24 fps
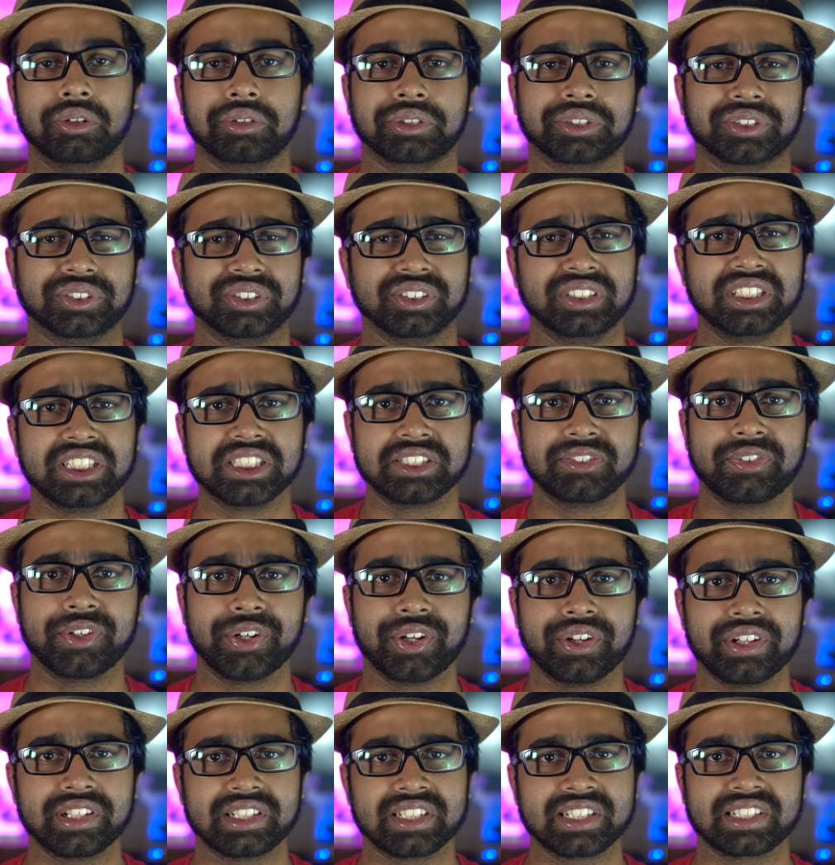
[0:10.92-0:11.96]
Okay, so this
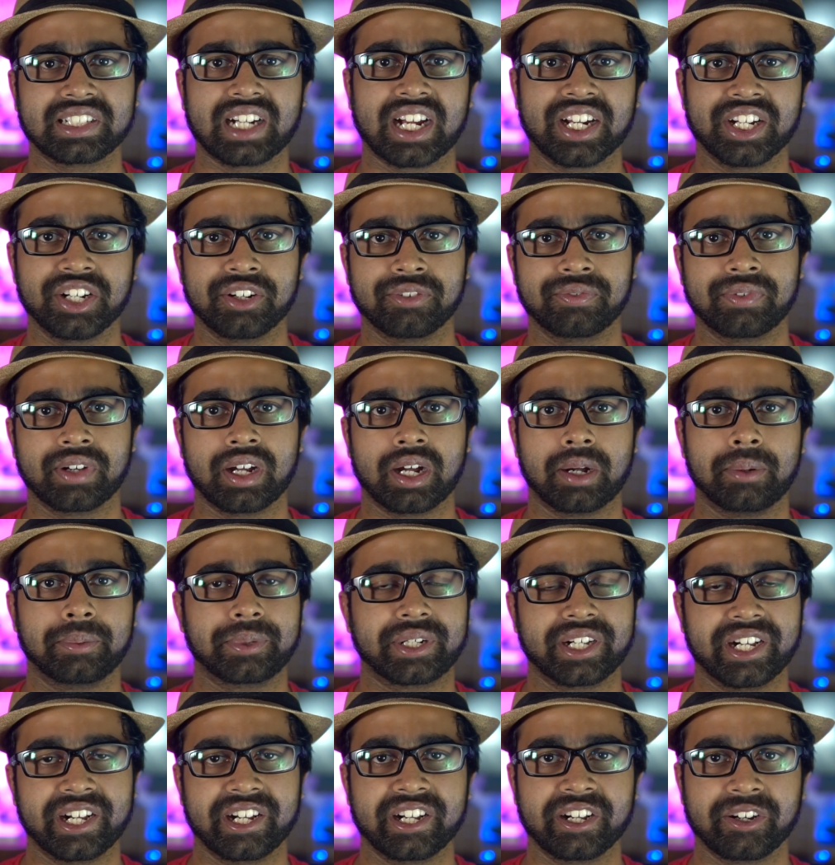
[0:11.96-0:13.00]
video is a kind of a
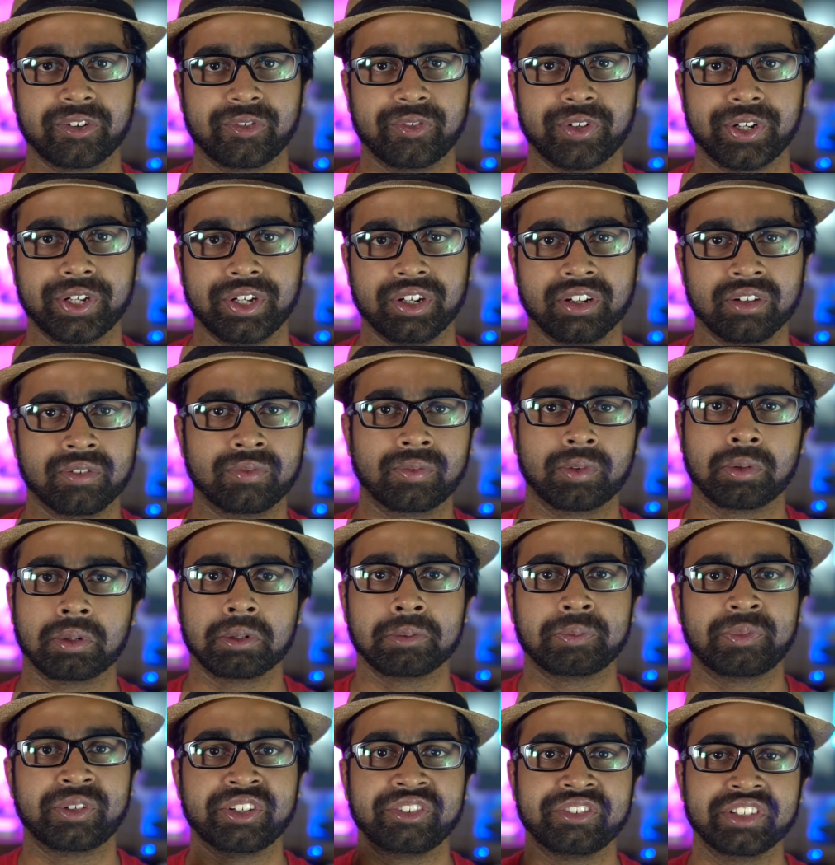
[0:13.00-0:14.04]
upgraded video from
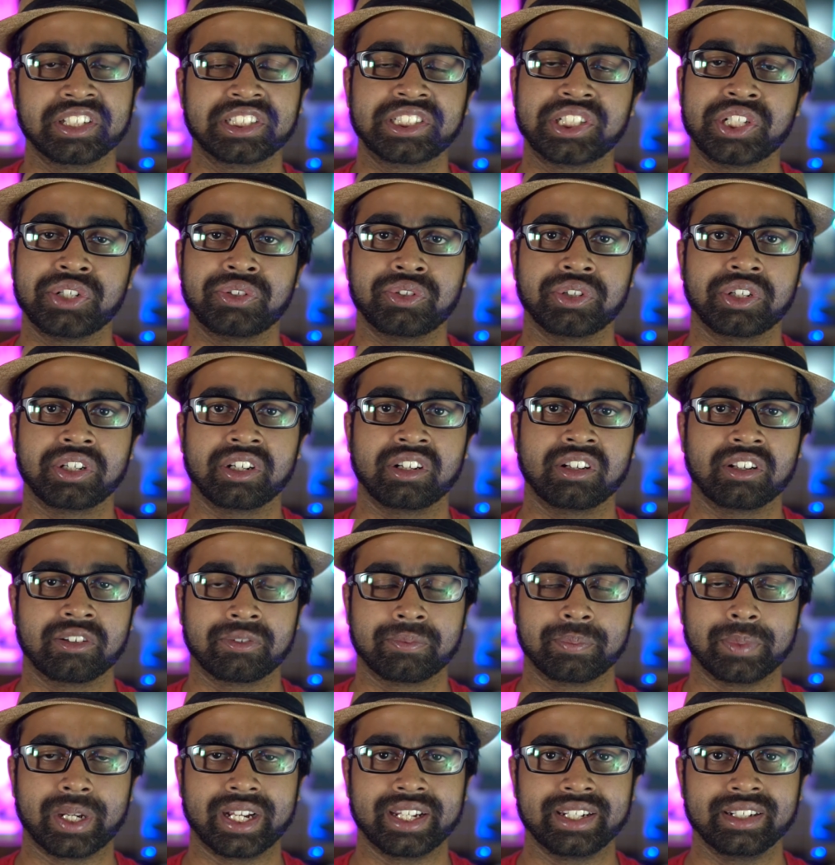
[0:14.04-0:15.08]
a previous tutorial
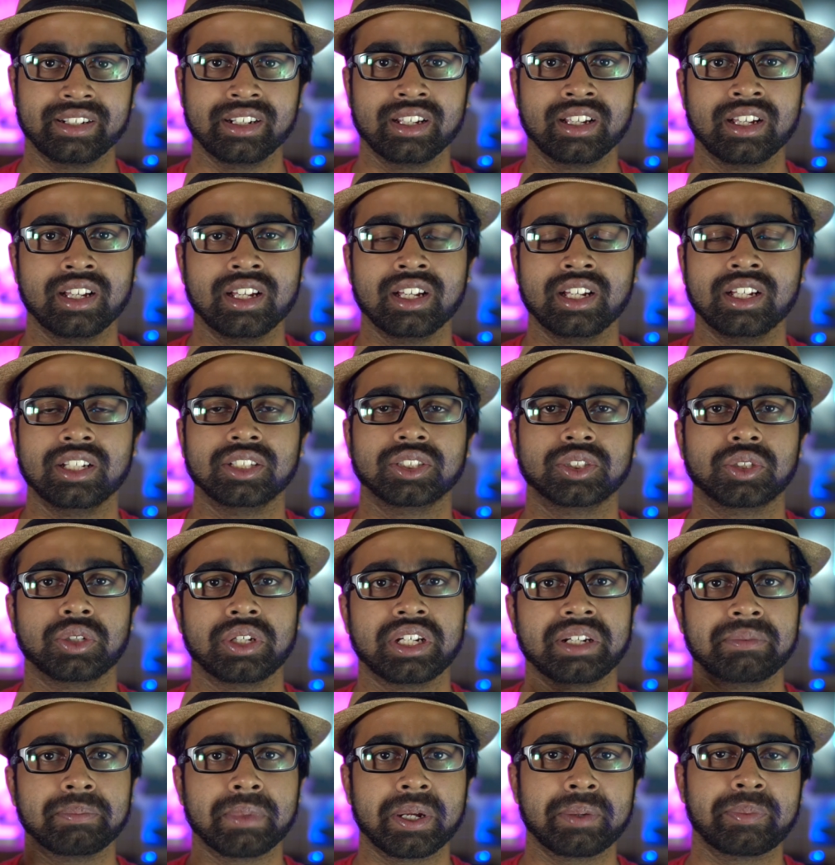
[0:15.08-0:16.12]
of mine. So
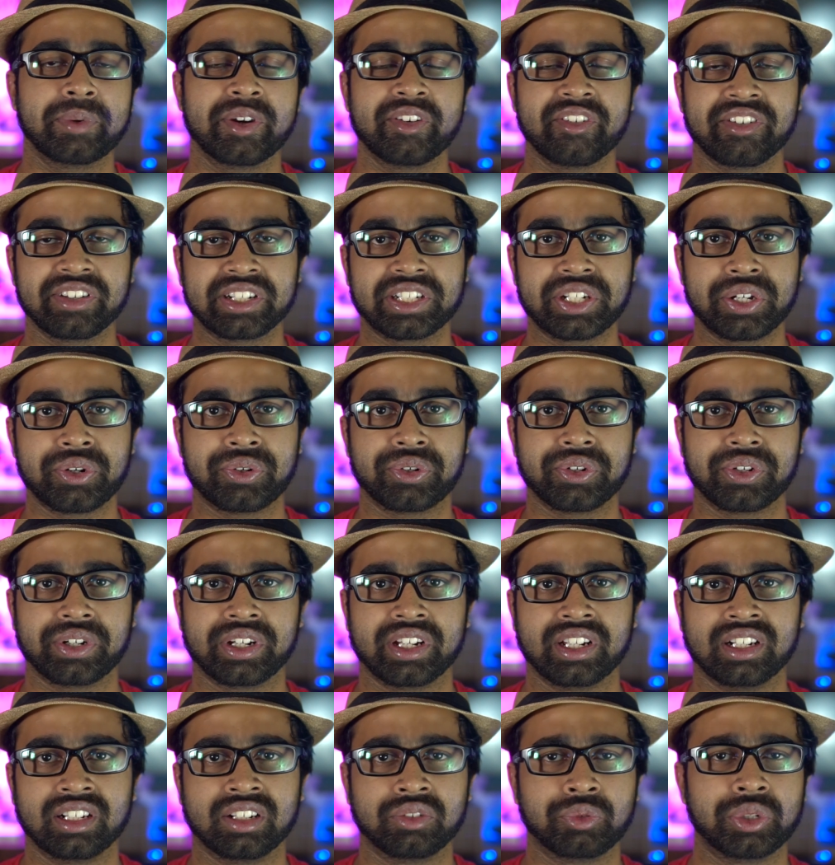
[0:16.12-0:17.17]
in my previous
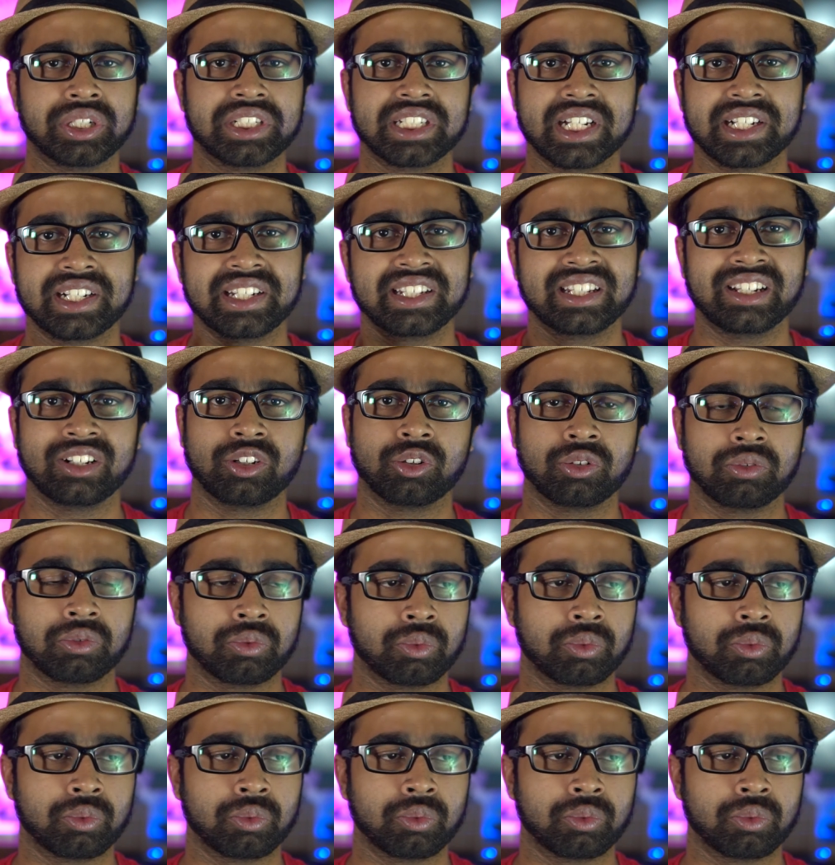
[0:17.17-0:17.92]
tutorial, which I did a